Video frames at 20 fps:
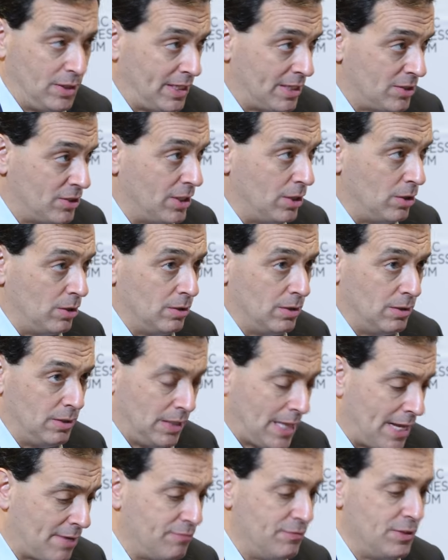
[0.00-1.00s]
like a single,
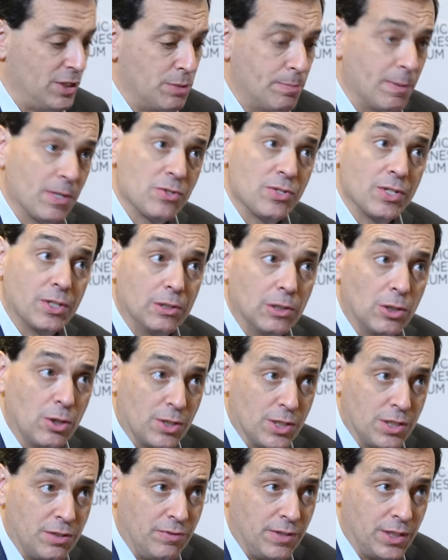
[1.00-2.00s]
lot of fish, but a single
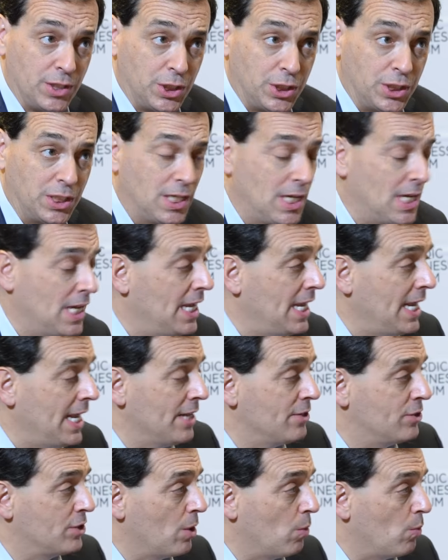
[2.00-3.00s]
large fish.
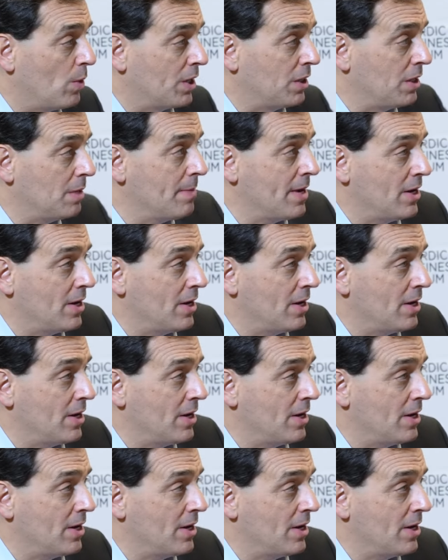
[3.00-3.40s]
And so what do the